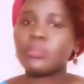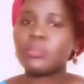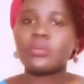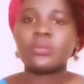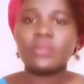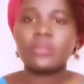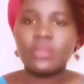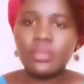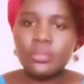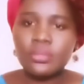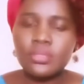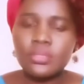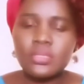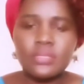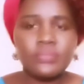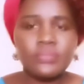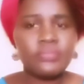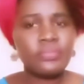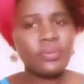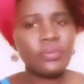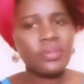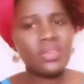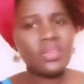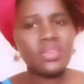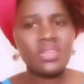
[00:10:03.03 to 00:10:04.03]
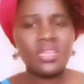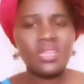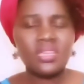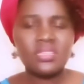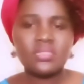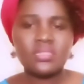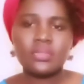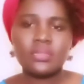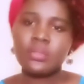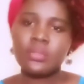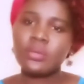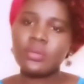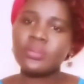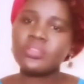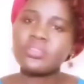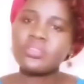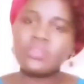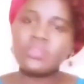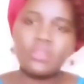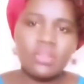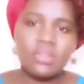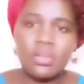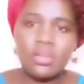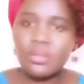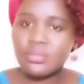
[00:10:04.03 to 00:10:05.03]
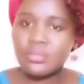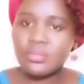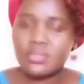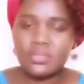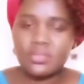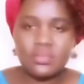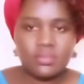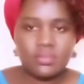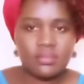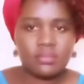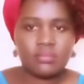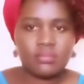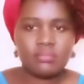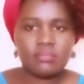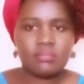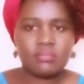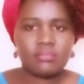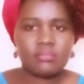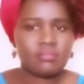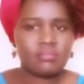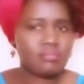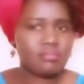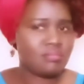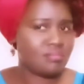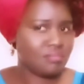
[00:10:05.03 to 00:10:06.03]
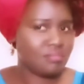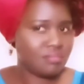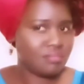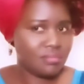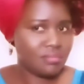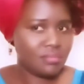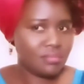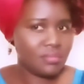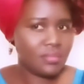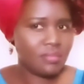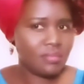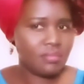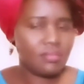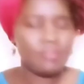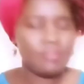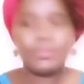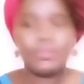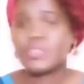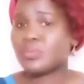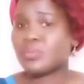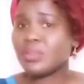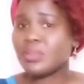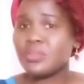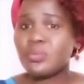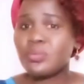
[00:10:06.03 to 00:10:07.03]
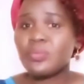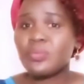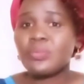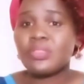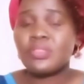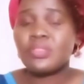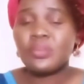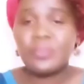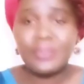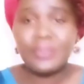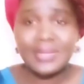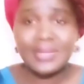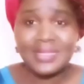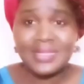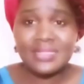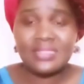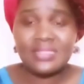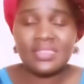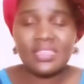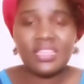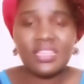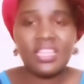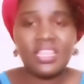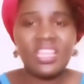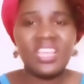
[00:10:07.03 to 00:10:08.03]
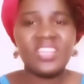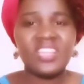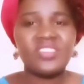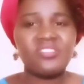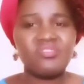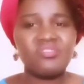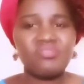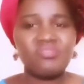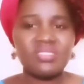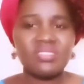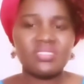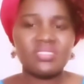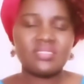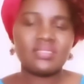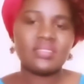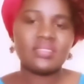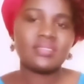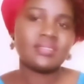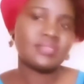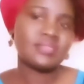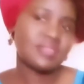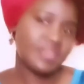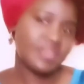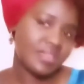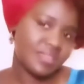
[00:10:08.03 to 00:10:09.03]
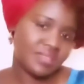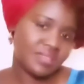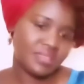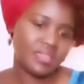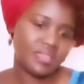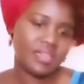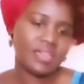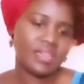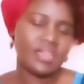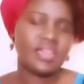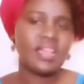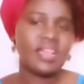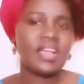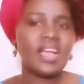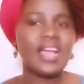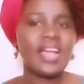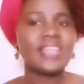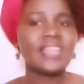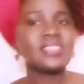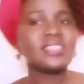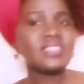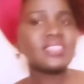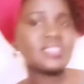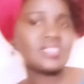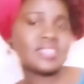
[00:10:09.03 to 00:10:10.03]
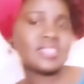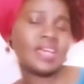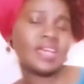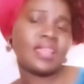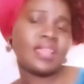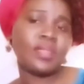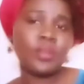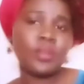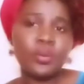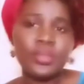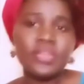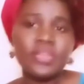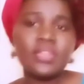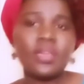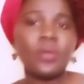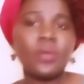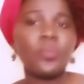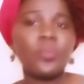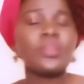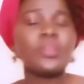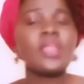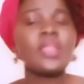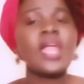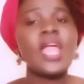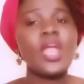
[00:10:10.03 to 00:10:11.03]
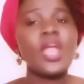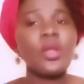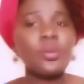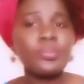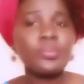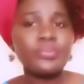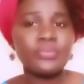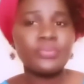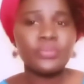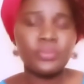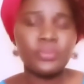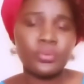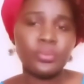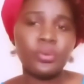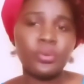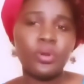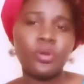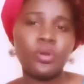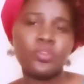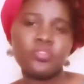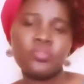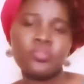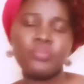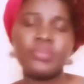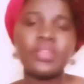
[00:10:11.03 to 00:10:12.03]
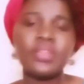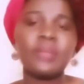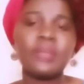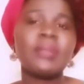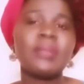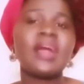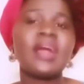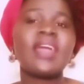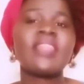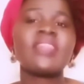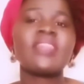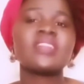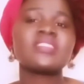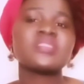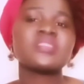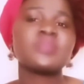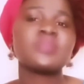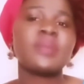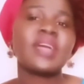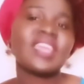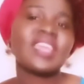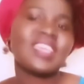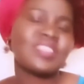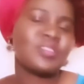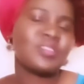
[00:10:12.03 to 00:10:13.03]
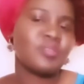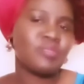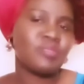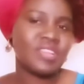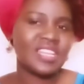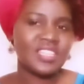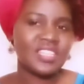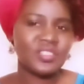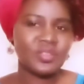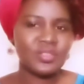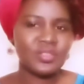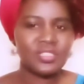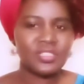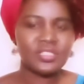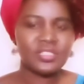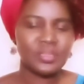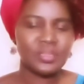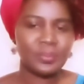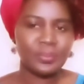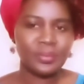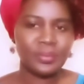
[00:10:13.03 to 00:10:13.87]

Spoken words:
clothes, very nice long clothes. But when you're with your partner, dress sexier. And this alone will help you to bring back that spark in your relationship.